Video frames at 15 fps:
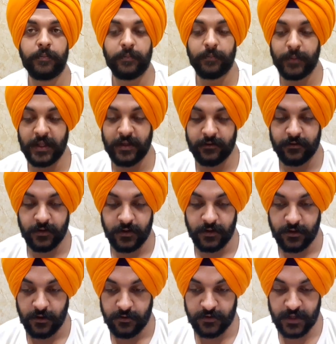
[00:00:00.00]
Please
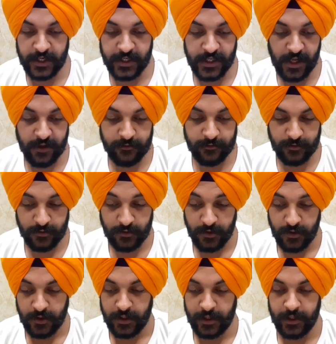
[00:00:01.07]
say yes,
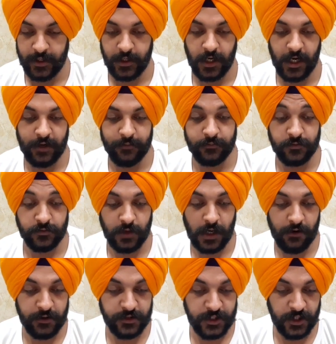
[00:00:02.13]
and
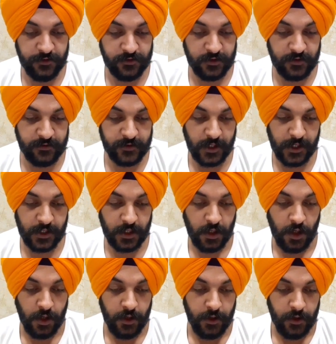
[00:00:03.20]
I'll just start
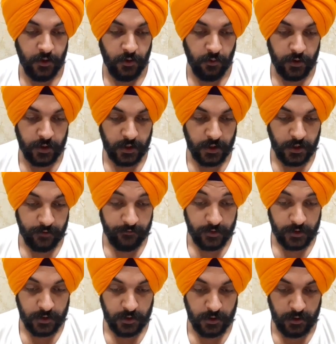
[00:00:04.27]

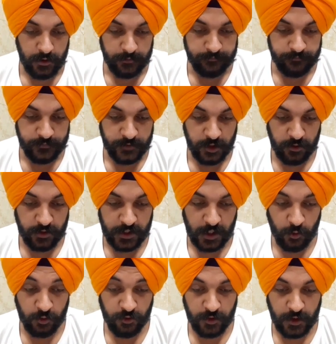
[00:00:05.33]
whatever your
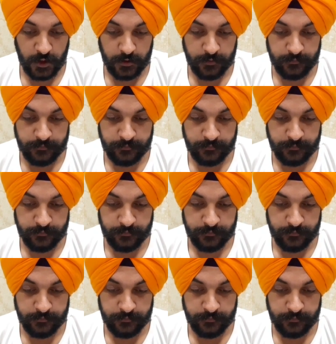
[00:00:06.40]
doubts are.